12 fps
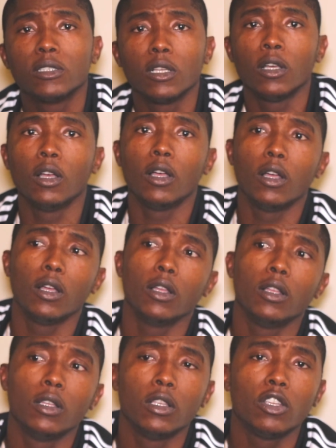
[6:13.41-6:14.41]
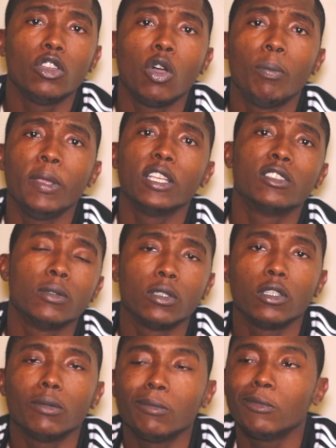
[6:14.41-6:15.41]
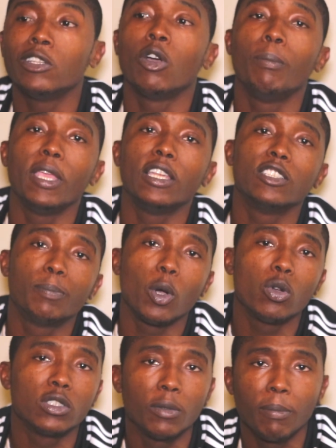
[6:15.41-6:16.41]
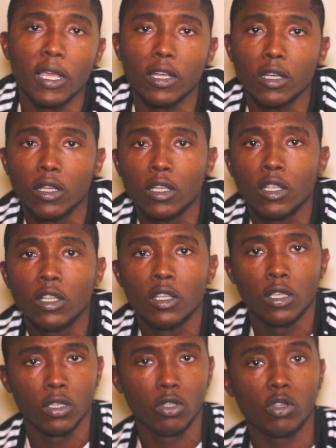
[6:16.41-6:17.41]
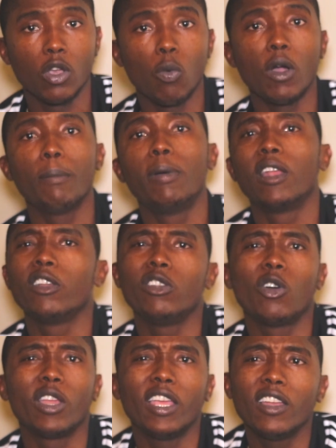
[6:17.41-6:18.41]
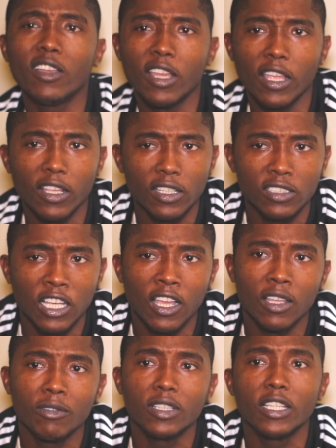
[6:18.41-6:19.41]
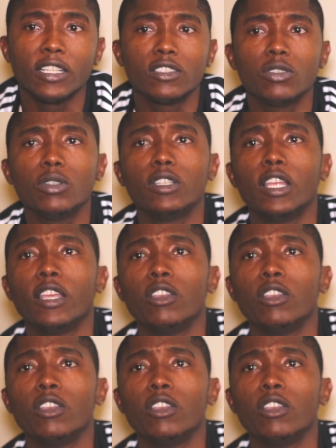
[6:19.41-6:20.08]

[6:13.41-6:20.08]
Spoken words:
You know, being exposed to better, you can want better. You know, the internet is a hell of a thing too today.